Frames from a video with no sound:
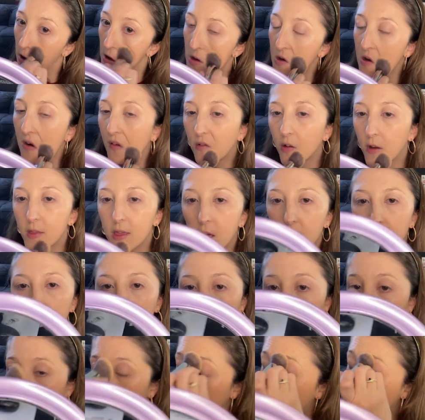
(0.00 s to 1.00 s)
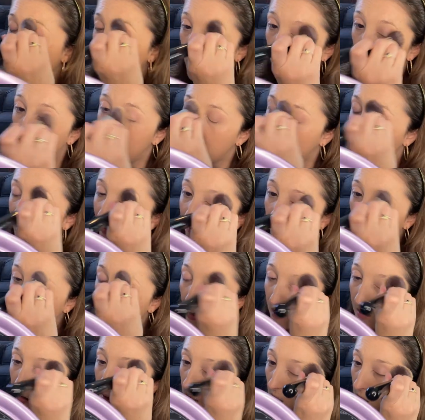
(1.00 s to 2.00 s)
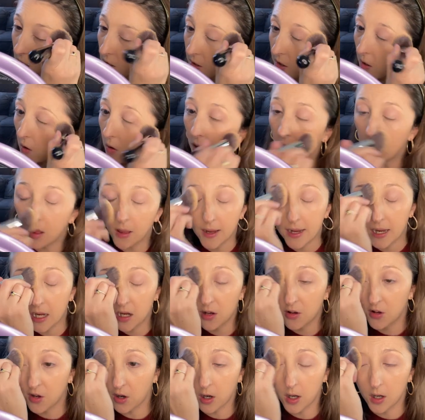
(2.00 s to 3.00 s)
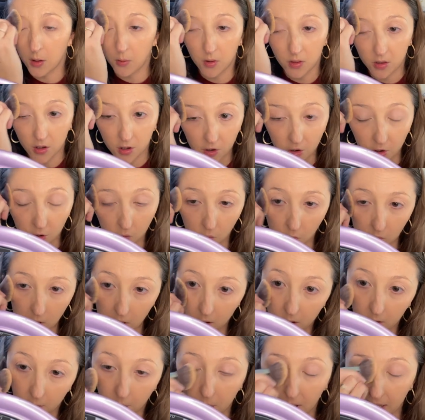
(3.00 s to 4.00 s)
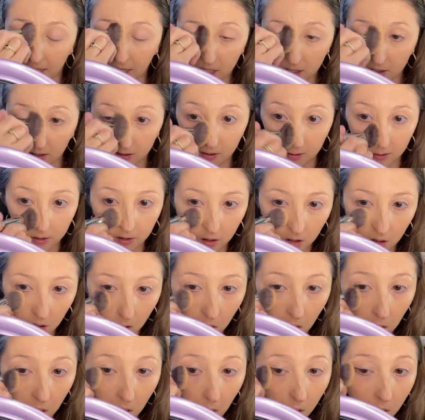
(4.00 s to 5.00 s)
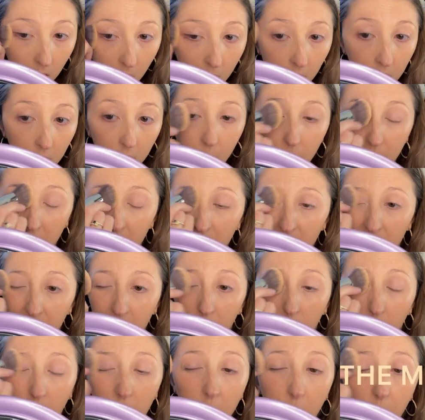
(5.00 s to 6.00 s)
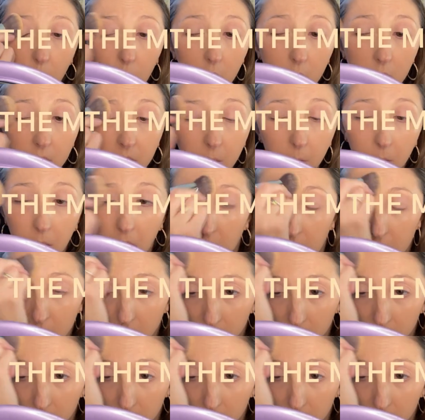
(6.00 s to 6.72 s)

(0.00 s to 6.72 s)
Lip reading: for the other things that go on my face, and so I like starting with a dewier base, because then when you put some powder